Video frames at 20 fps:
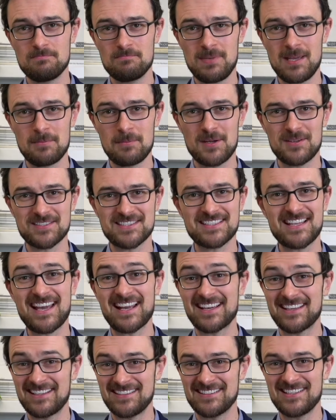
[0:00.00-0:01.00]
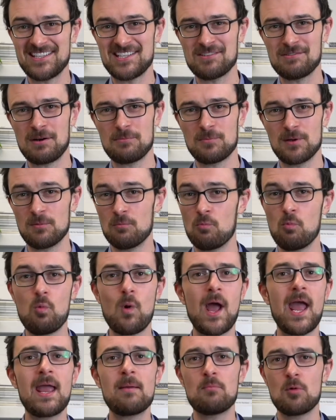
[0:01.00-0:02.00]
ping me on Slack and I'll hit you up with
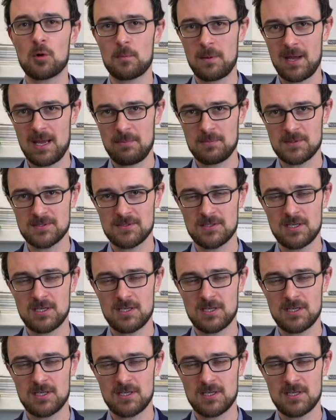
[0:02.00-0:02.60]
way more papers